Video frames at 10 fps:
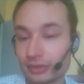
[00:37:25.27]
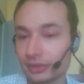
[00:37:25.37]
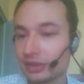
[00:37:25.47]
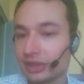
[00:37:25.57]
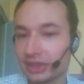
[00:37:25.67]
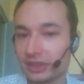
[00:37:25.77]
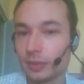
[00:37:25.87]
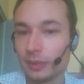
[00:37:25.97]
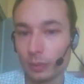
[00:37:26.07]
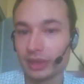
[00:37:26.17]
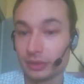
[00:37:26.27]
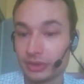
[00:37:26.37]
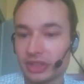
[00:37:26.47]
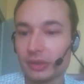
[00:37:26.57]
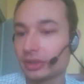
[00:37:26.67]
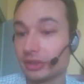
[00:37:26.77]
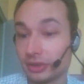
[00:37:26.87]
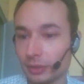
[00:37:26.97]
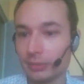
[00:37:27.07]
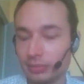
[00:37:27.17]
to notice when you scout and
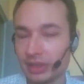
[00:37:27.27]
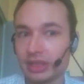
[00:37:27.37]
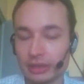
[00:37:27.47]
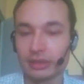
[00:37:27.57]
you are playing